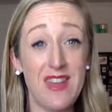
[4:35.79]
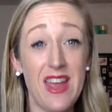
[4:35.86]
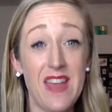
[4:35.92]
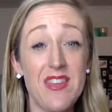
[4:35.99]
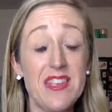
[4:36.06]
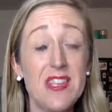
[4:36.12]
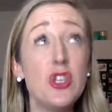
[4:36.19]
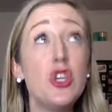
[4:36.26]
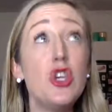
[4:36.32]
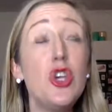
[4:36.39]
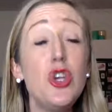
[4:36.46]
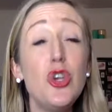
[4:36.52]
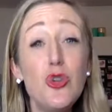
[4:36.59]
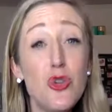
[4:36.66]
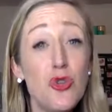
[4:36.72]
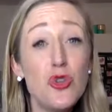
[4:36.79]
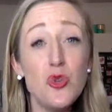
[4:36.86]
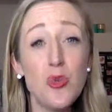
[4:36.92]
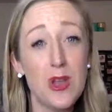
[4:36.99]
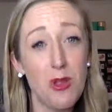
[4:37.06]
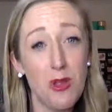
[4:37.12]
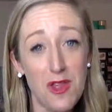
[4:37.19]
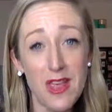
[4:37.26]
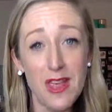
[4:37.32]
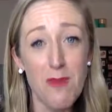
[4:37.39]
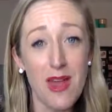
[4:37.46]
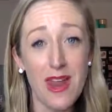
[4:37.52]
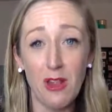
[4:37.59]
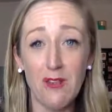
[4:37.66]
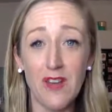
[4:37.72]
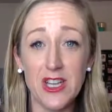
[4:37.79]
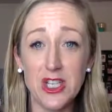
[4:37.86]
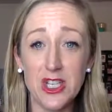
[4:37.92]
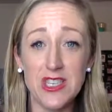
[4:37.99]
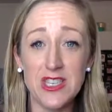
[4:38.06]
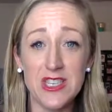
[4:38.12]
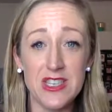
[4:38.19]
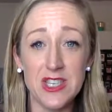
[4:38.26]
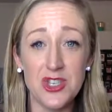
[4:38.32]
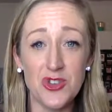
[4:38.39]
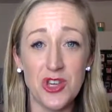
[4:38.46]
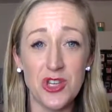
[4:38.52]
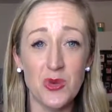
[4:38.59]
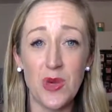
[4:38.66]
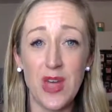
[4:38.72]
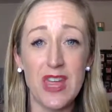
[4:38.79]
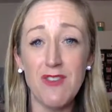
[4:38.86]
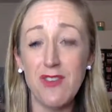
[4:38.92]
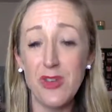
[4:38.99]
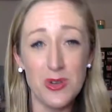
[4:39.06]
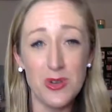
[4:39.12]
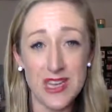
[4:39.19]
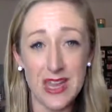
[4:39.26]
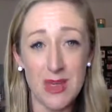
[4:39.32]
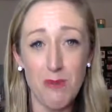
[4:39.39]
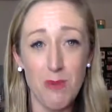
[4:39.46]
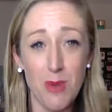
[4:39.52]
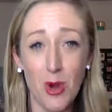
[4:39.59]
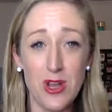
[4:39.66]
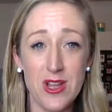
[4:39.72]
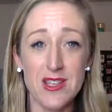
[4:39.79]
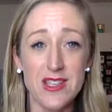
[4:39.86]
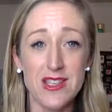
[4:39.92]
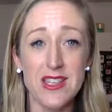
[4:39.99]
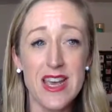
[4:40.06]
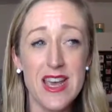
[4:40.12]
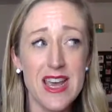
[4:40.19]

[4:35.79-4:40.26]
and this is huge when you think about elevations to district or even your DM bonus.